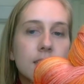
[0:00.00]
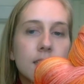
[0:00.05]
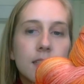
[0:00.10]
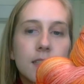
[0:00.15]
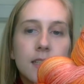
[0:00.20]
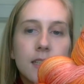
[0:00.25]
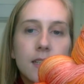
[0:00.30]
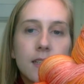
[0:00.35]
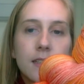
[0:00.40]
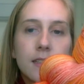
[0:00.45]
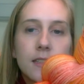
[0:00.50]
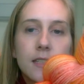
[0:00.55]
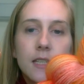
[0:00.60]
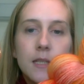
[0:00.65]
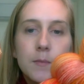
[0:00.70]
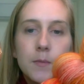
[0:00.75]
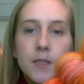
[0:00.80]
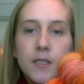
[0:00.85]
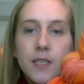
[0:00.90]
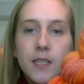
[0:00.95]
I
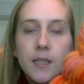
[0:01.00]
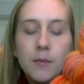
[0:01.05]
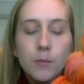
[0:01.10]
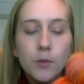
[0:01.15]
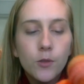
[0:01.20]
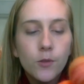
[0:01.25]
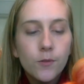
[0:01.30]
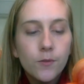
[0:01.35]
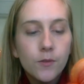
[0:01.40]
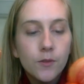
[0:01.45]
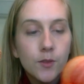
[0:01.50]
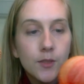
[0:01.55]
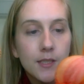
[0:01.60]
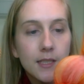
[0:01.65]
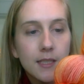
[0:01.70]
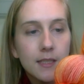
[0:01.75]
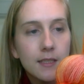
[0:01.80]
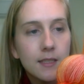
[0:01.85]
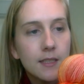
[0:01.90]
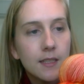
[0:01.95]
keep seeing beautiful
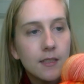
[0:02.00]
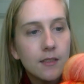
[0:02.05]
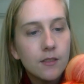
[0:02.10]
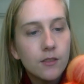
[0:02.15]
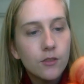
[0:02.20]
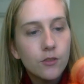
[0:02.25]
sunsets